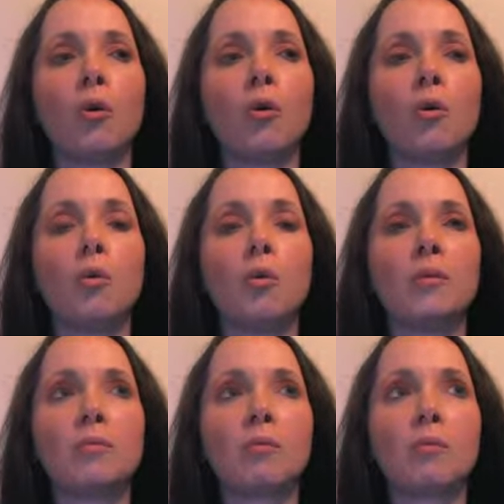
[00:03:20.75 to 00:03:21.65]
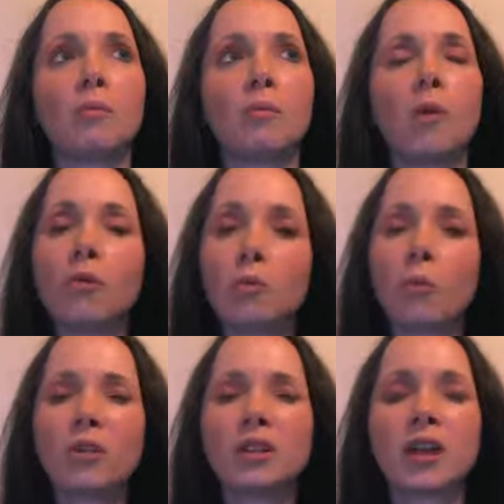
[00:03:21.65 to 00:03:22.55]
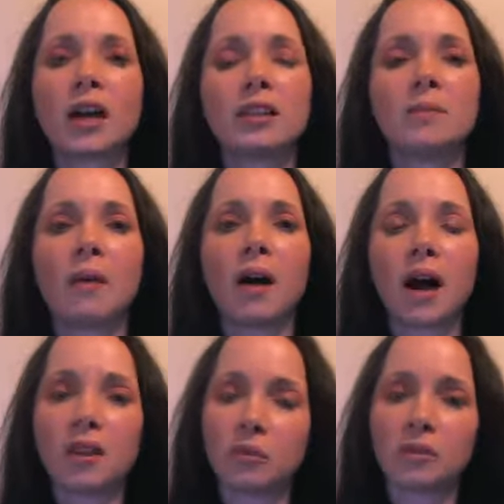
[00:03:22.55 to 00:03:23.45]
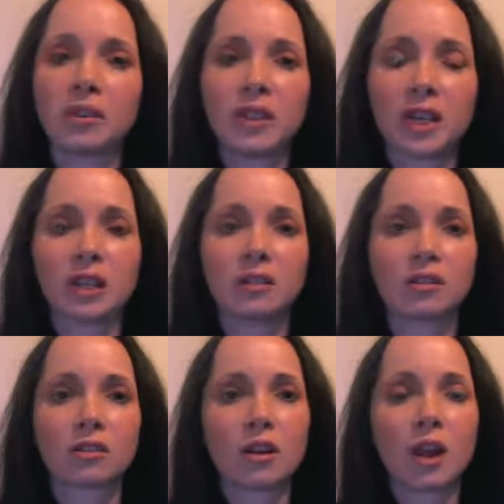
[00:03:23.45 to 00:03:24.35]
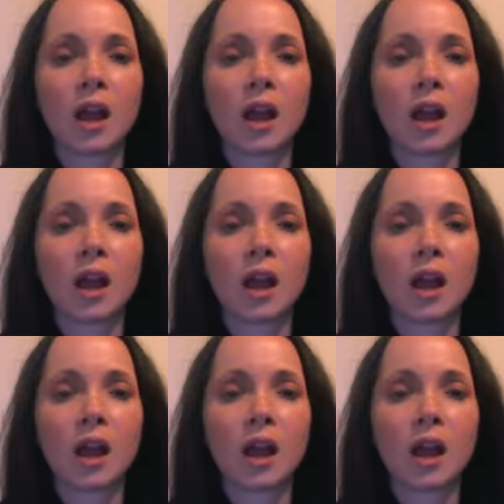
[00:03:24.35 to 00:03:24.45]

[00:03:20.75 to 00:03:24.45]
who would more than likely buy those things.